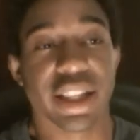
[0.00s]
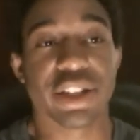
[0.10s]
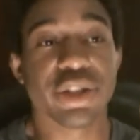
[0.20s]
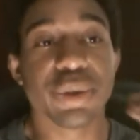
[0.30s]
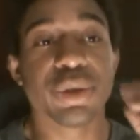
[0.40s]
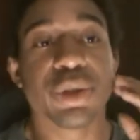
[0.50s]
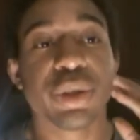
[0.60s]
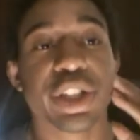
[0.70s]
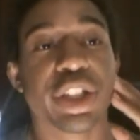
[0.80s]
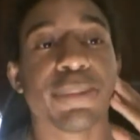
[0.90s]
Like,
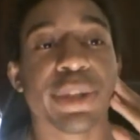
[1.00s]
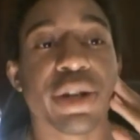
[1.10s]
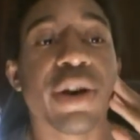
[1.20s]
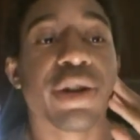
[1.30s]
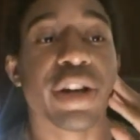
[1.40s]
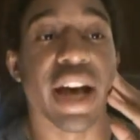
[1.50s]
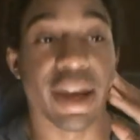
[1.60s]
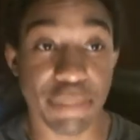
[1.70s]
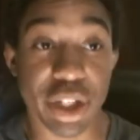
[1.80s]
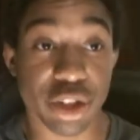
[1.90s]
you legitimately know you're
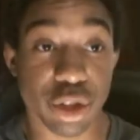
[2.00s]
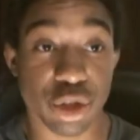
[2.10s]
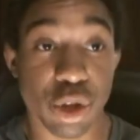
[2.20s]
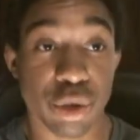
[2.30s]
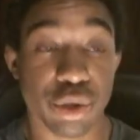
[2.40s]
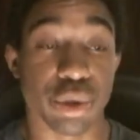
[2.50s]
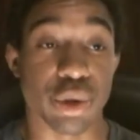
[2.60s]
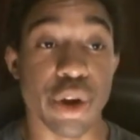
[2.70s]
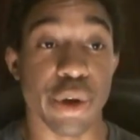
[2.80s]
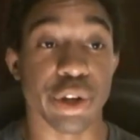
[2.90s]
not. Because you're social,
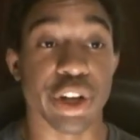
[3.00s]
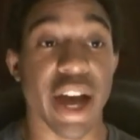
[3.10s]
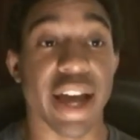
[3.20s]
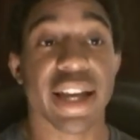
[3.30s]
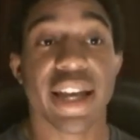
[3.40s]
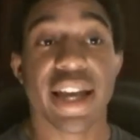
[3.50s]
you know you're not.